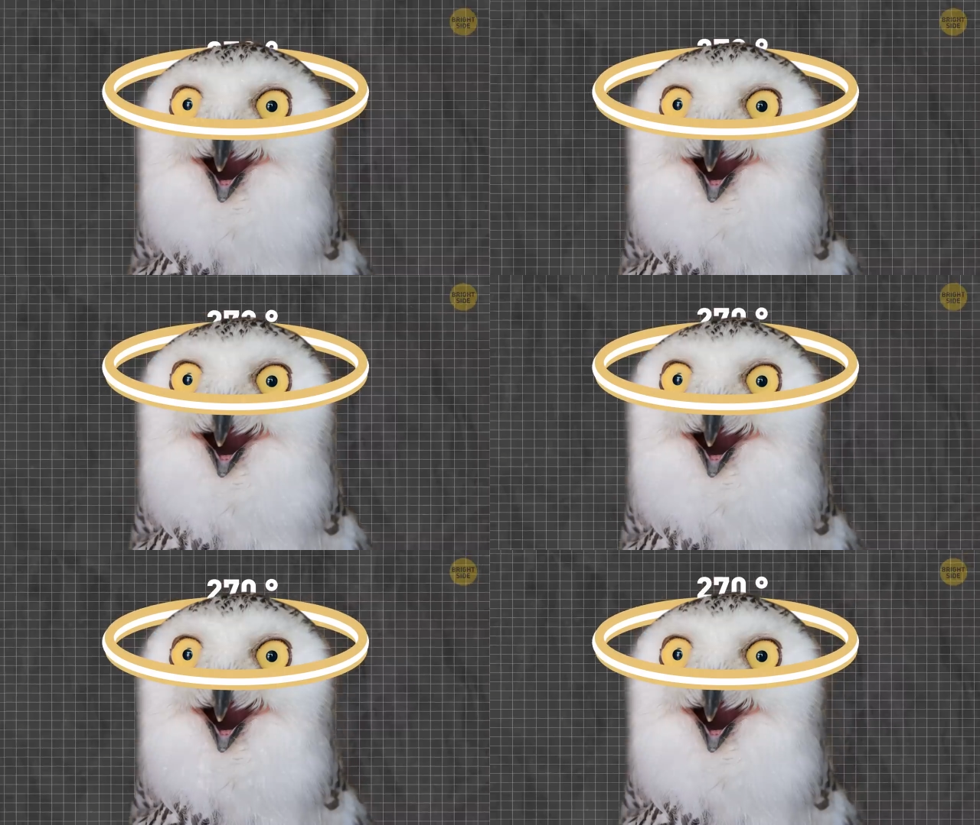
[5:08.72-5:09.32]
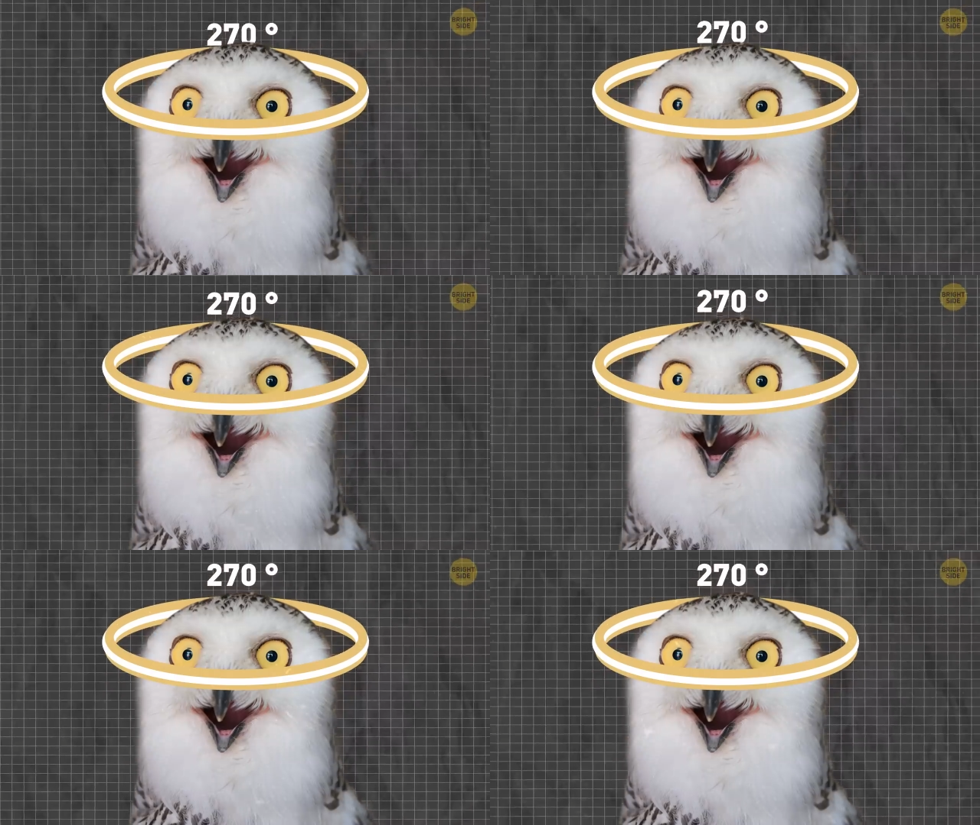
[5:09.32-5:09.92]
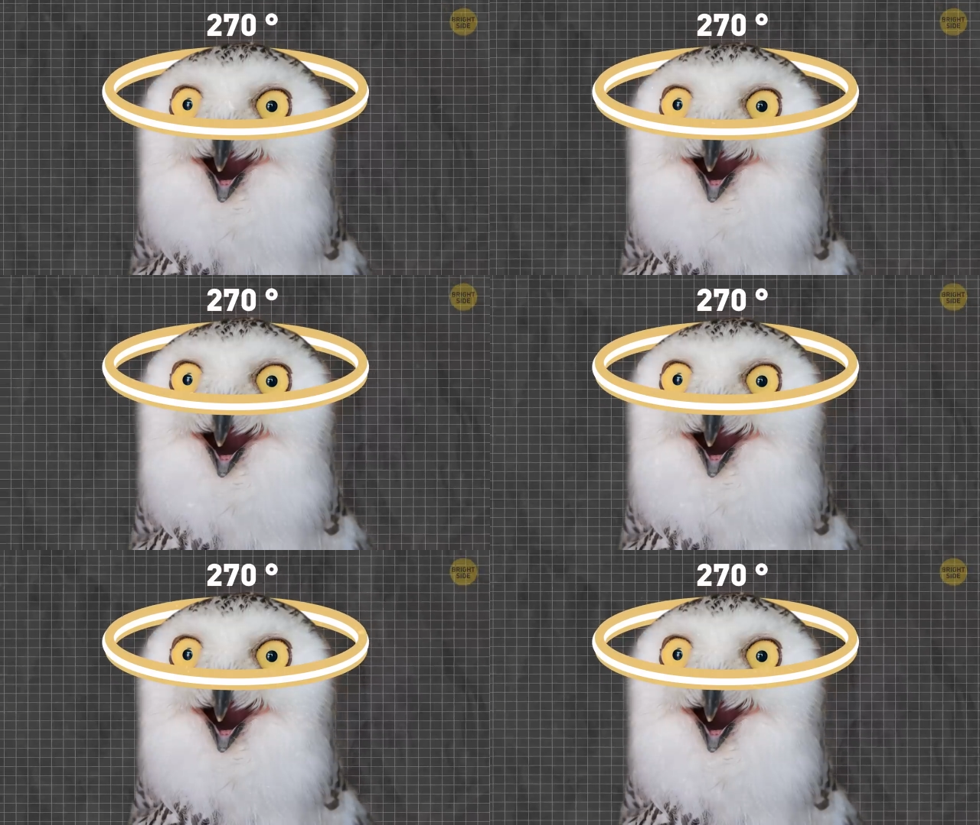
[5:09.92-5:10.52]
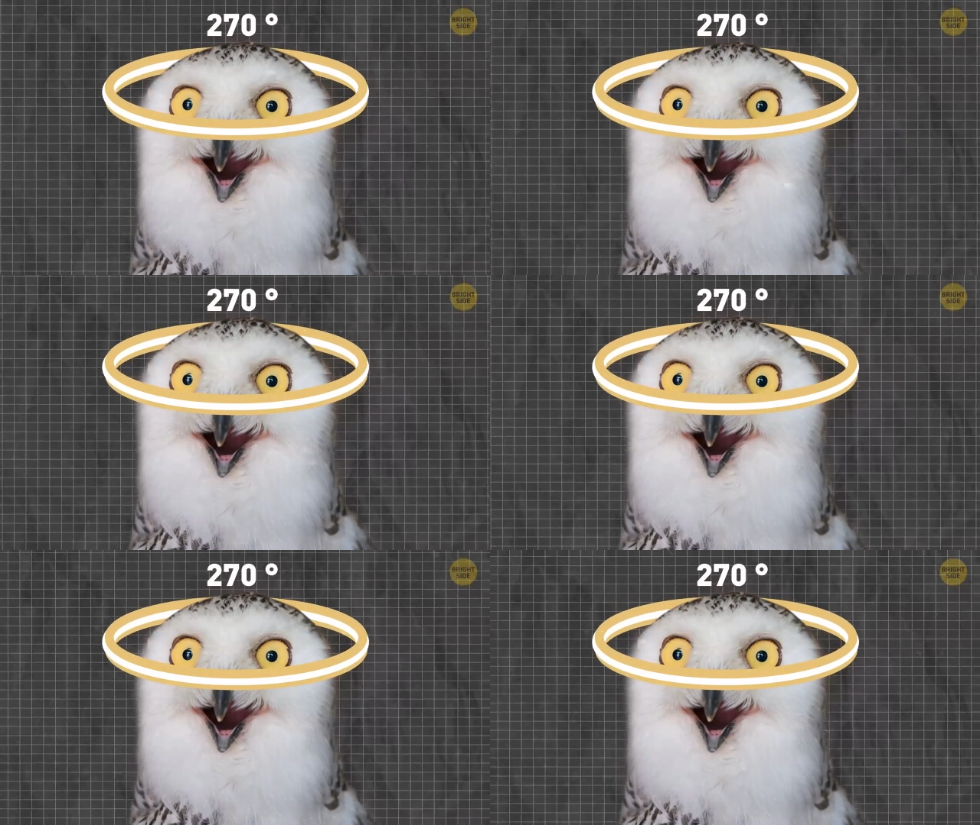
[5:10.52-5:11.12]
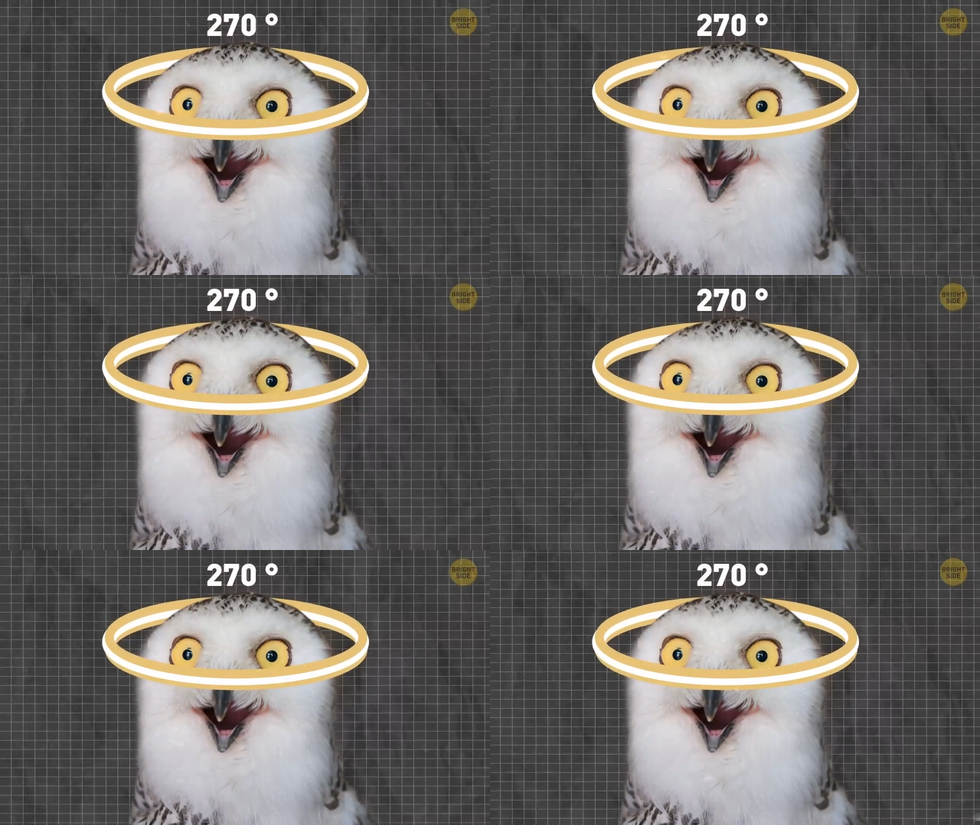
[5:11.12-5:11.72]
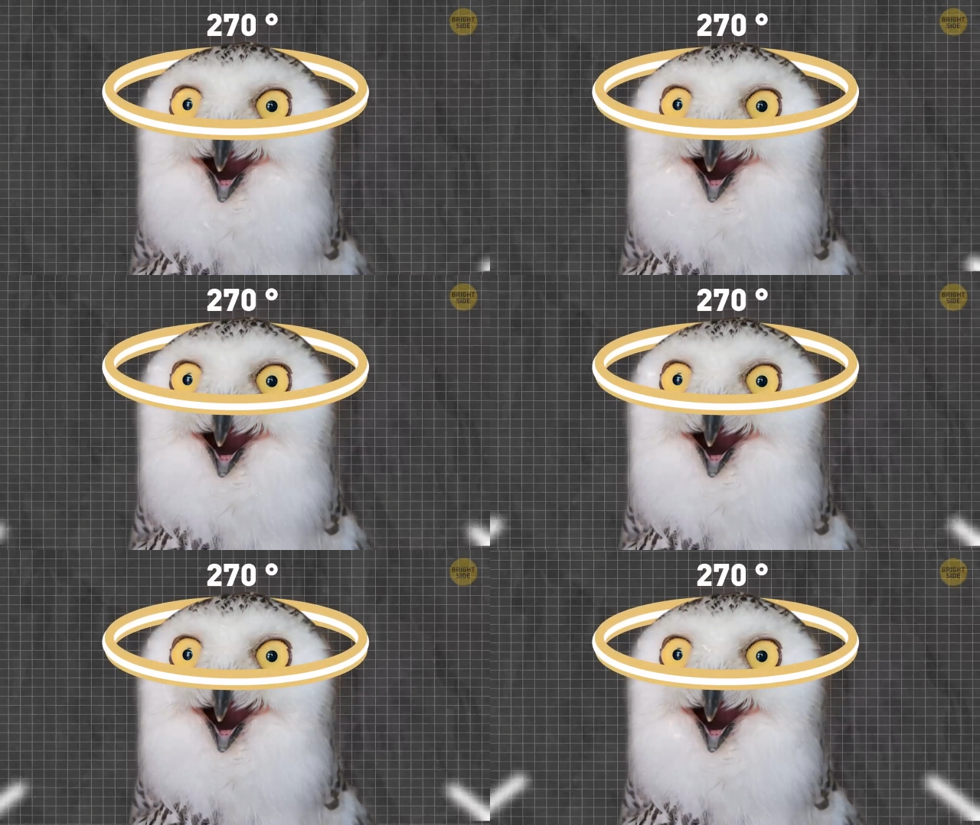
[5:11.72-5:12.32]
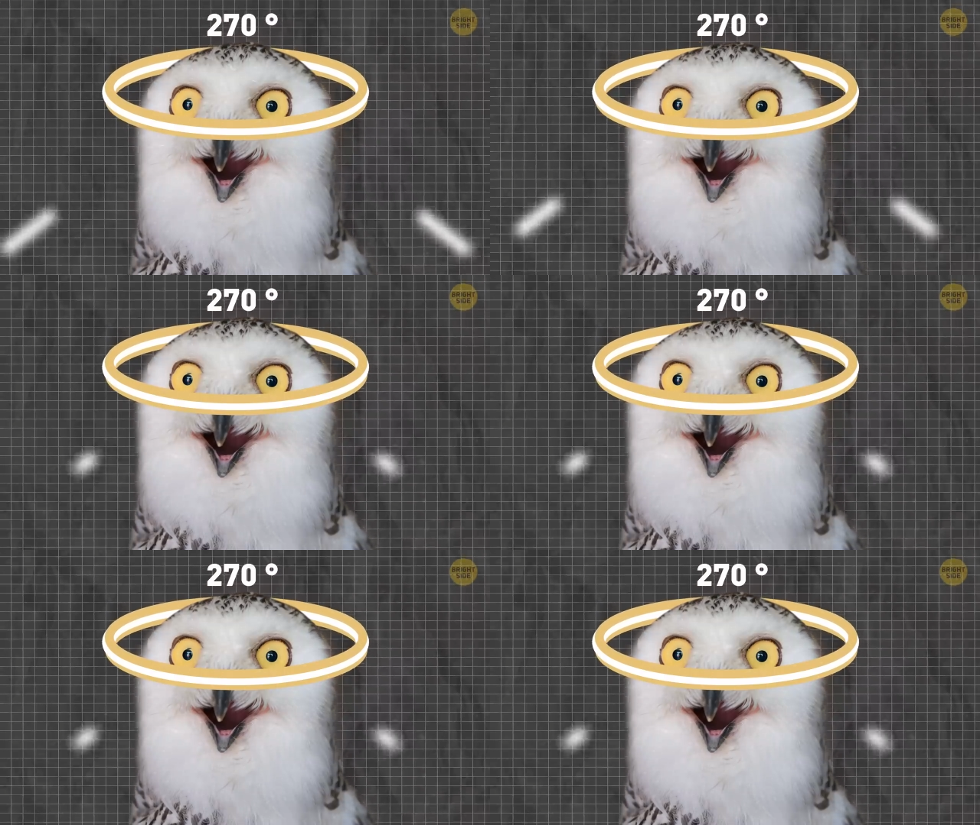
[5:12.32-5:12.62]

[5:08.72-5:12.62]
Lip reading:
No face is visible, so there are no lips to read.